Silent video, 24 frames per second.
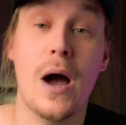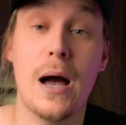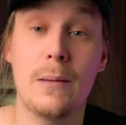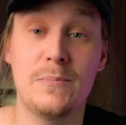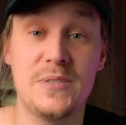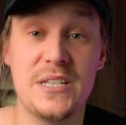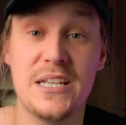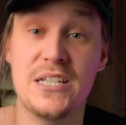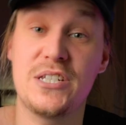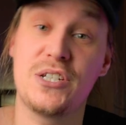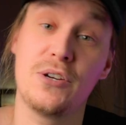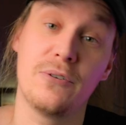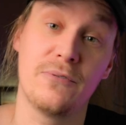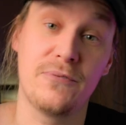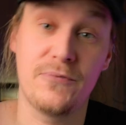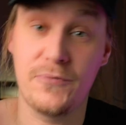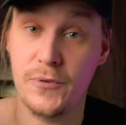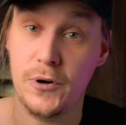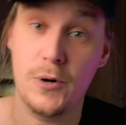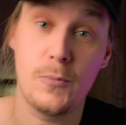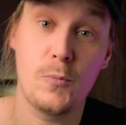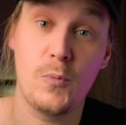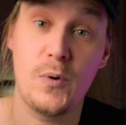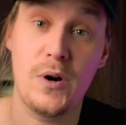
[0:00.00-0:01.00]
update your
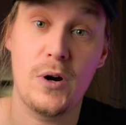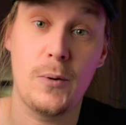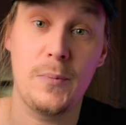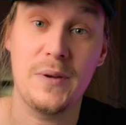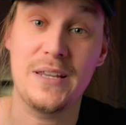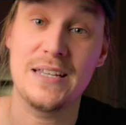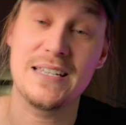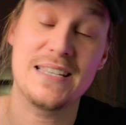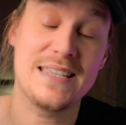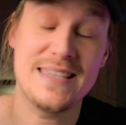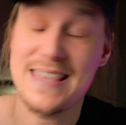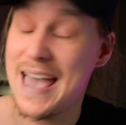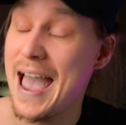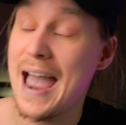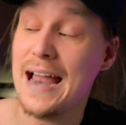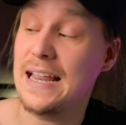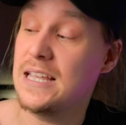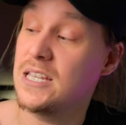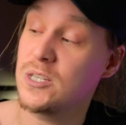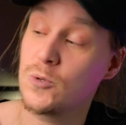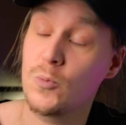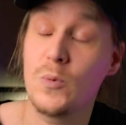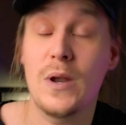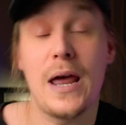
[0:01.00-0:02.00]
firmware, because that
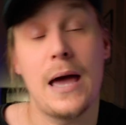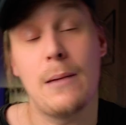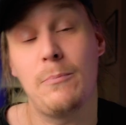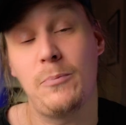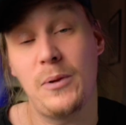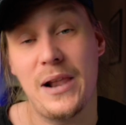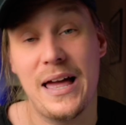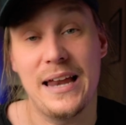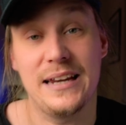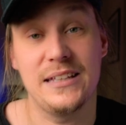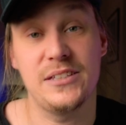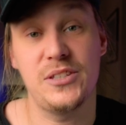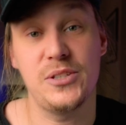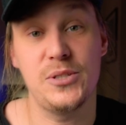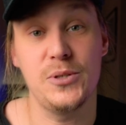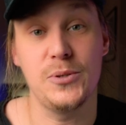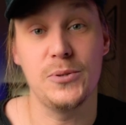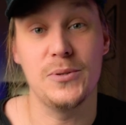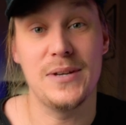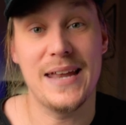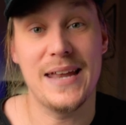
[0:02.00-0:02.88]
is what I'm planning to do